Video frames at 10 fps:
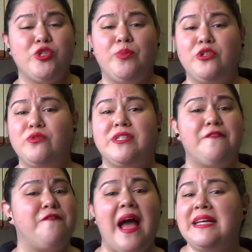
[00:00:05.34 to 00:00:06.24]
to produce a
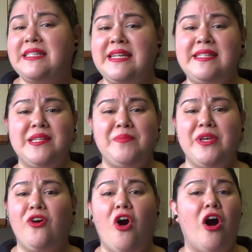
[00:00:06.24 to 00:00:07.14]
fast, easy
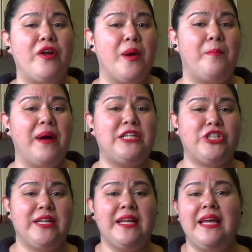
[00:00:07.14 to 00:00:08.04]
meal on a
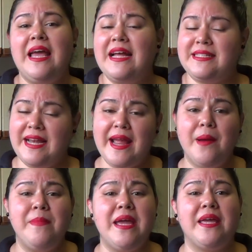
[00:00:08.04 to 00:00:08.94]
budget. And today
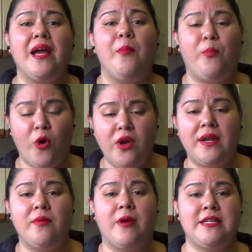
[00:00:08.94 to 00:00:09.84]
I'm making a Pollo a
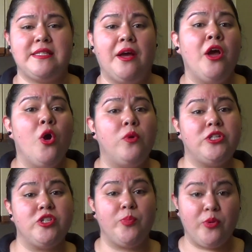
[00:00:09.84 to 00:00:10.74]
la Braza, which
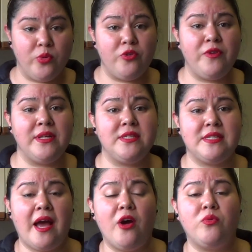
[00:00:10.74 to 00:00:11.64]
is a Peruvian
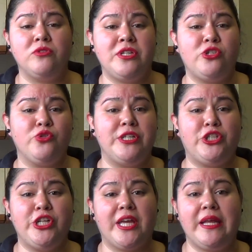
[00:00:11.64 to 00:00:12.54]
style rotisserie
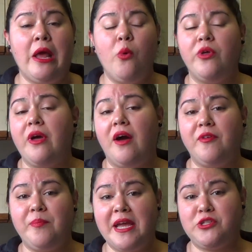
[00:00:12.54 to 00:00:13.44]
chicken with
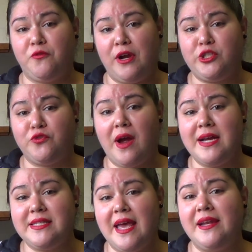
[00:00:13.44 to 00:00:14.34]
oven baked french
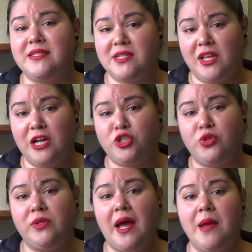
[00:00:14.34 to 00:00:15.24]
fries and a
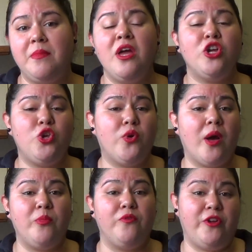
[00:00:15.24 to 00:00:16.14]
cilantro lime
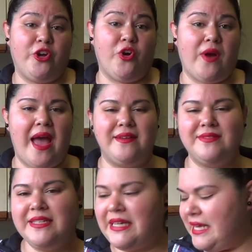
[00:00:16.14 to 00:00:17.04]
cucumber
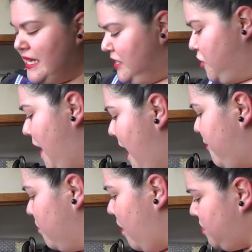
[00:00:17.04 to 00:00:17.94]
vinaigrette. So I have
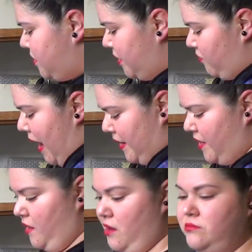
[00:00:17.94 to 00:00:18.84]
a roasting rack
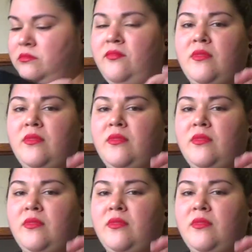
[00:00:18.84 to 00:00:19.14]
here.